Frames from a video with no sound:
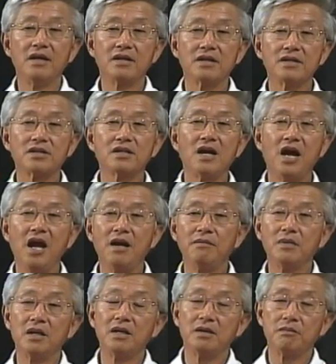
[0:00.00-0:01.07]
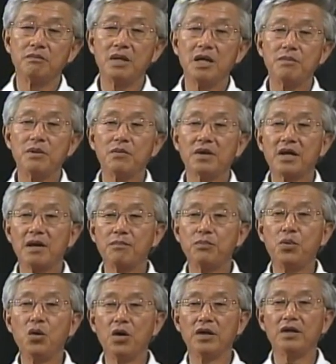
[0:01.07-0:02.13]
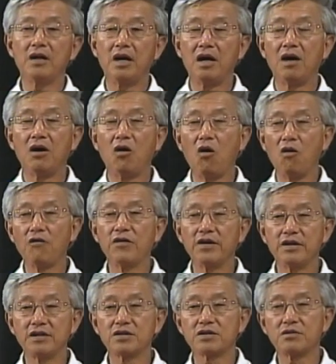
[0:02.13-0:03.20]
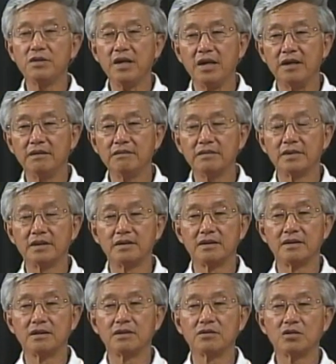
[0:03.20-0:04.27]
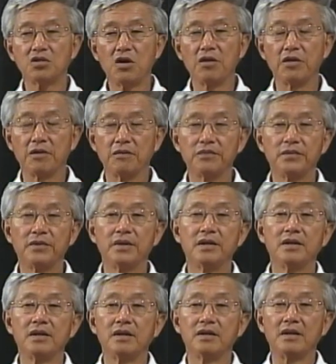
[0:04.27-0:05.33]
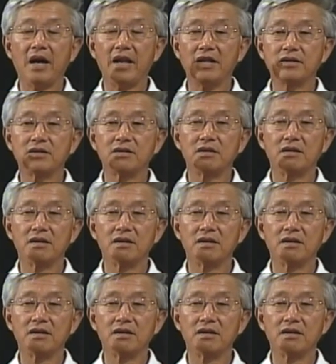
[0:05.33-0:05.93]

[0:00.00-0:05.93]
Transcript: This time, maybe we can put over the screen to show you. That is